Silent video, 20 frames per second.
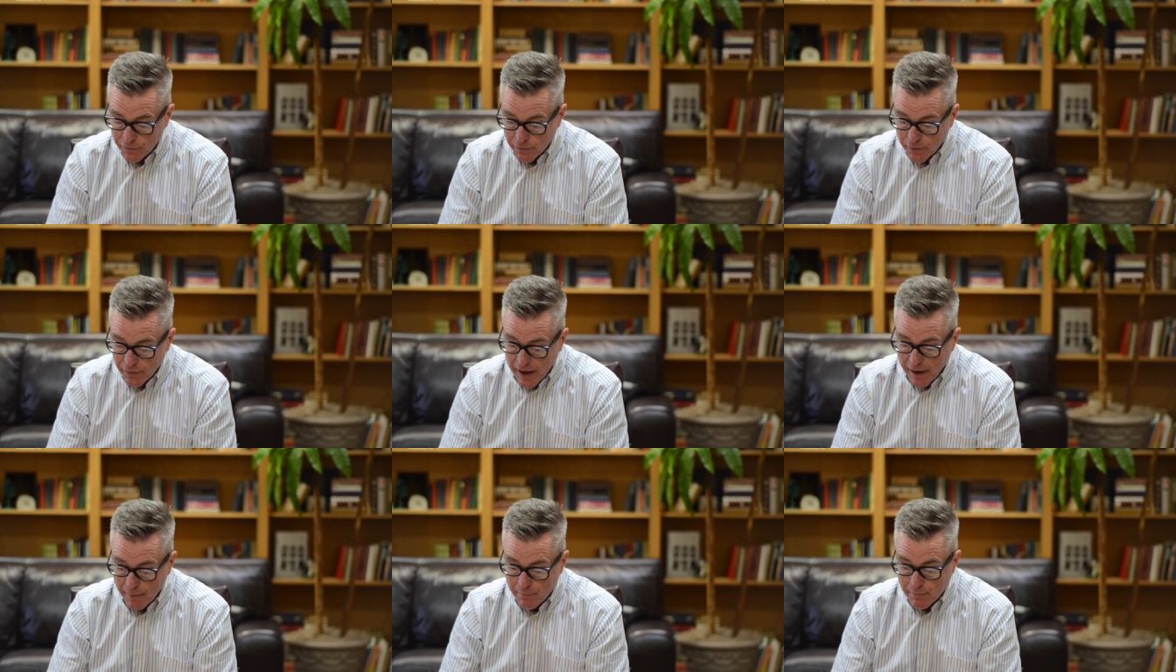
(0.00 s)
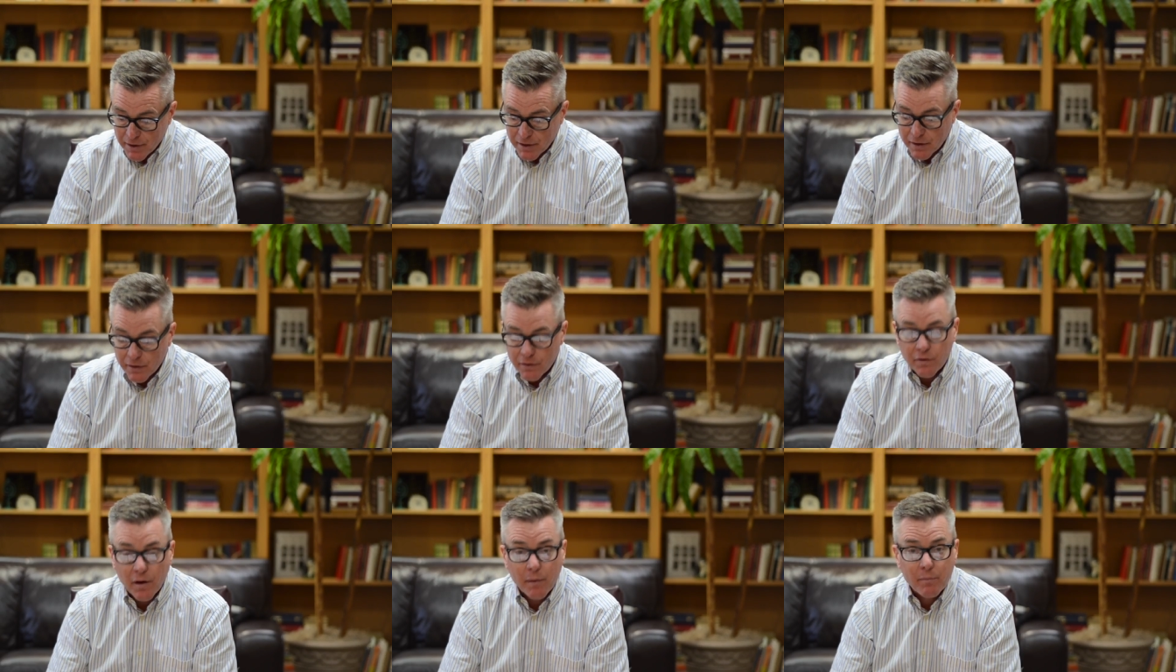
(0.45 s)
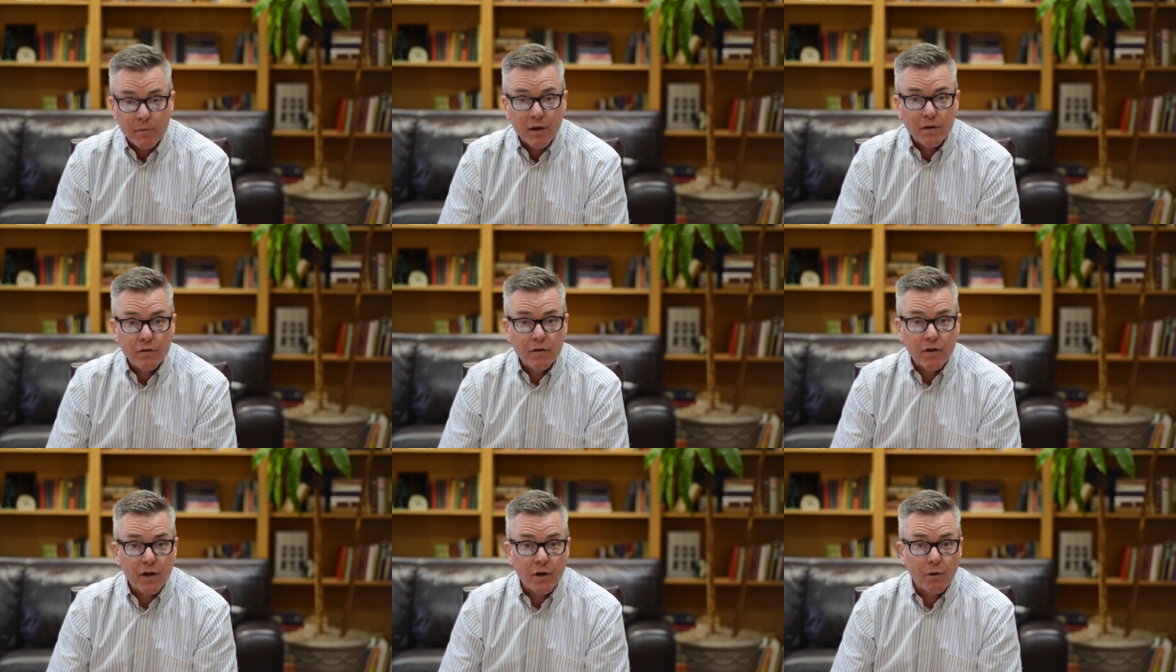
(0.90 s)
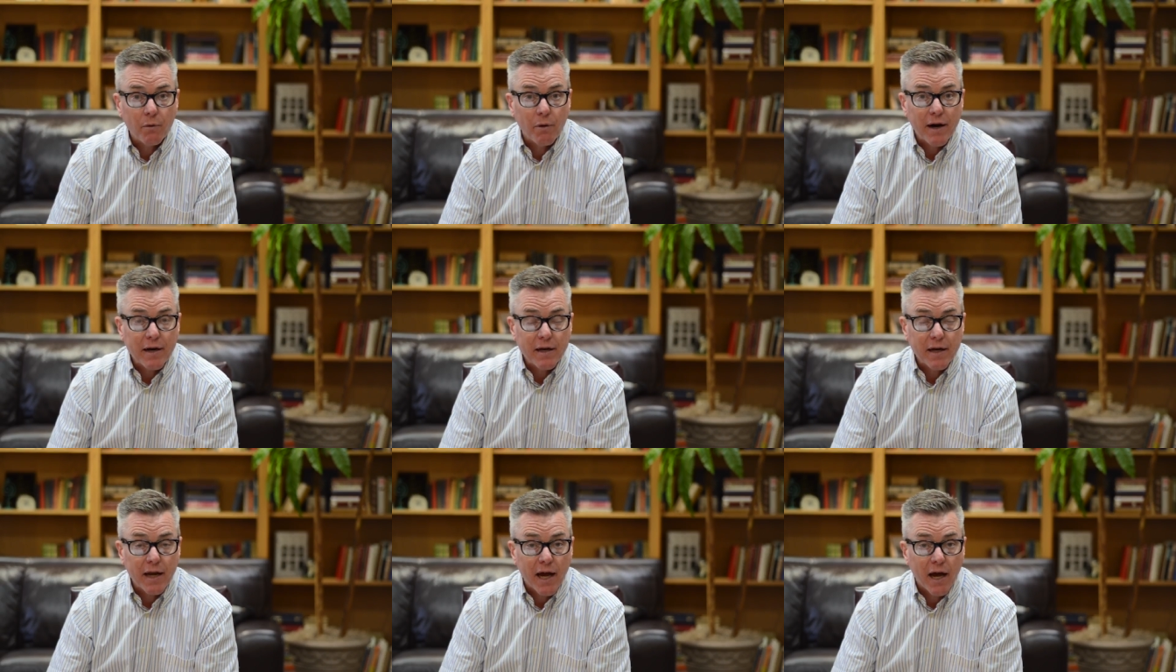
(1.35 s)
for that because I'm going to tell you
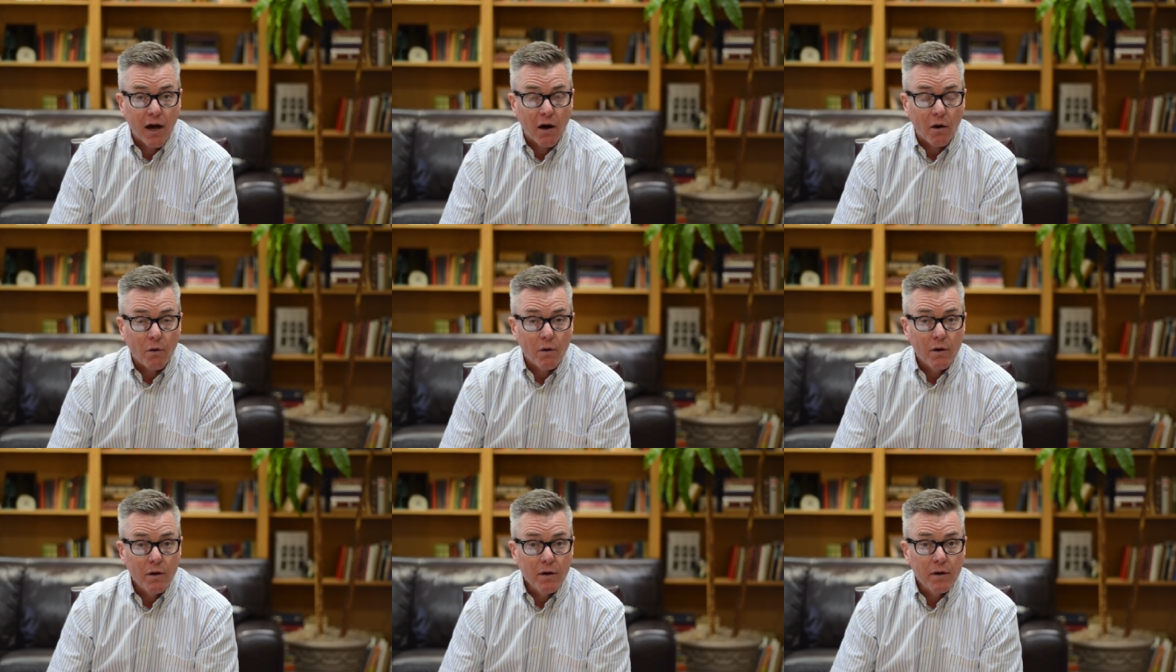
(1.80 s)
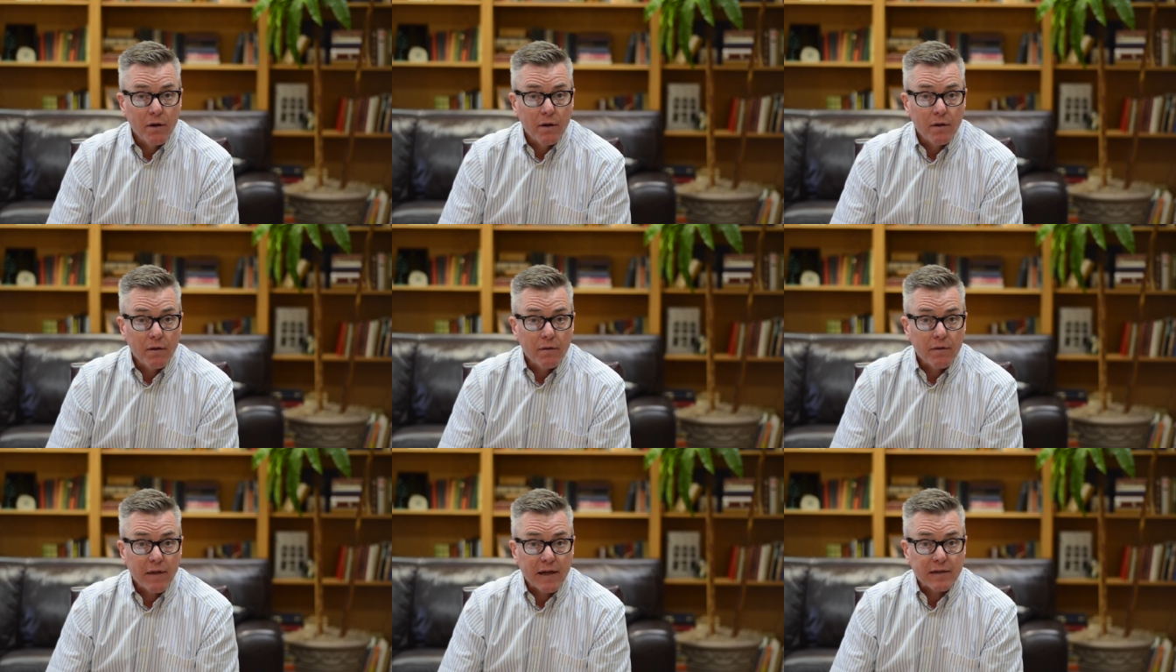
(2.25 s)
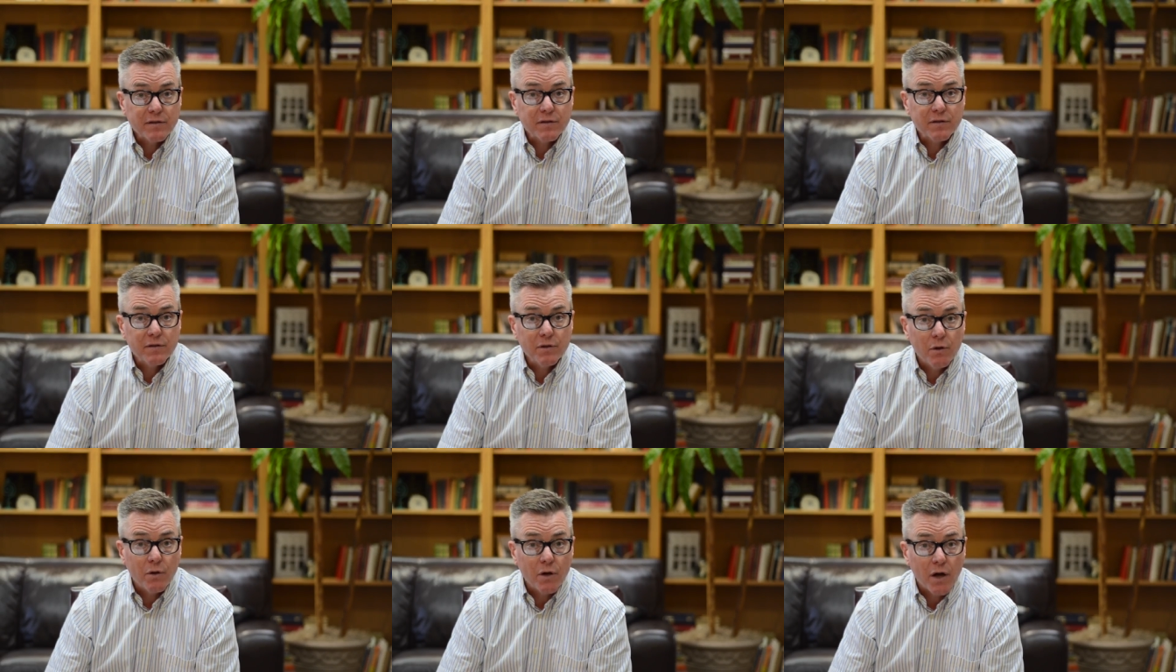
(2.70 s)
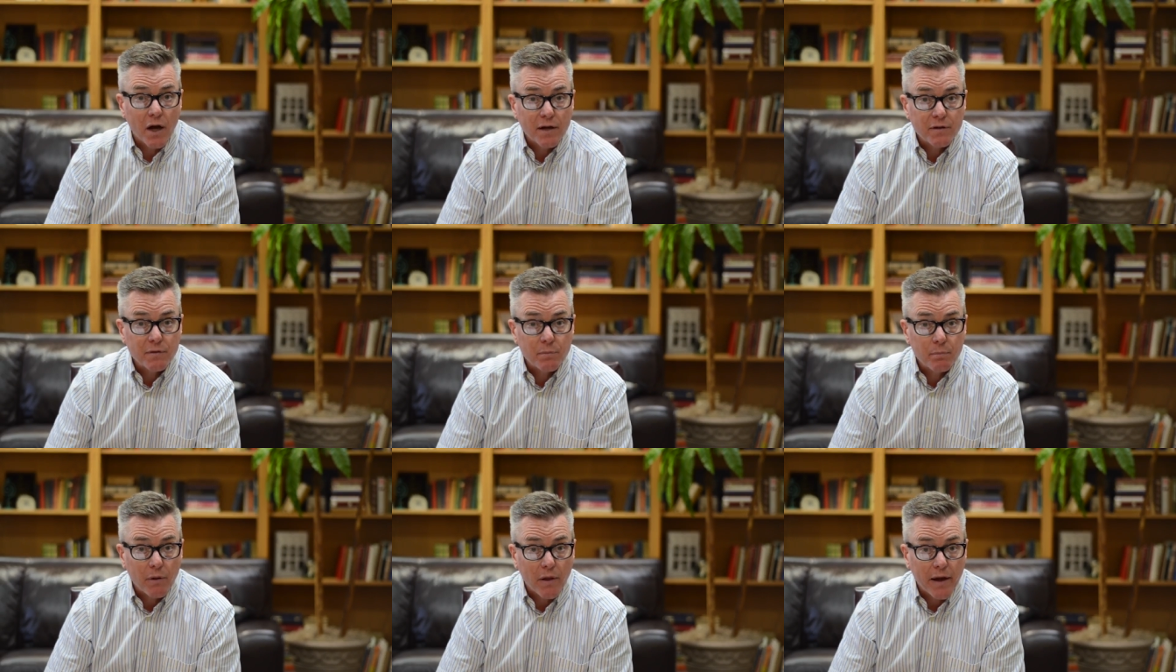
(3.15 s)
right now, that's still
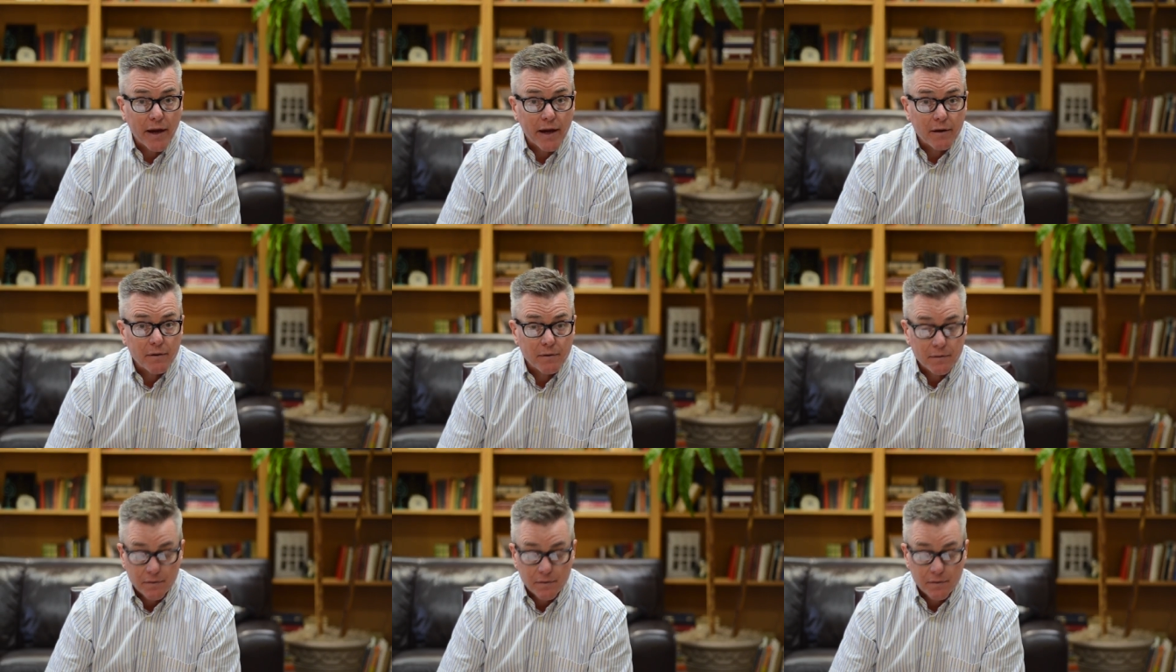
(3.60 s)
God's plan.